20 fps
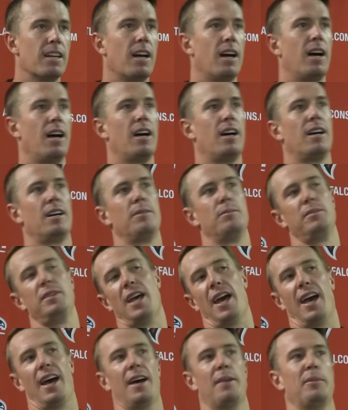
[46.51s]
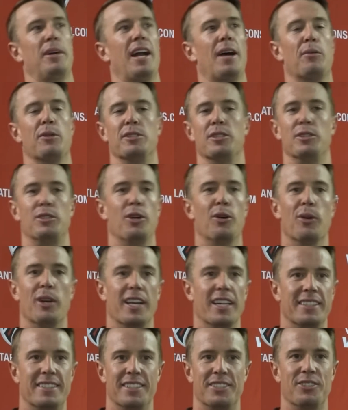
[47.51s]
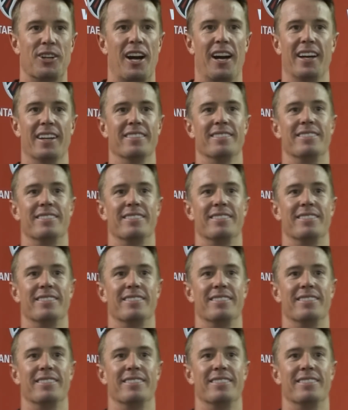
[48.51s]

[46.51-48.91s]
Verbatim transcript: Um, yeah, I mean, I wasn't doing it to try and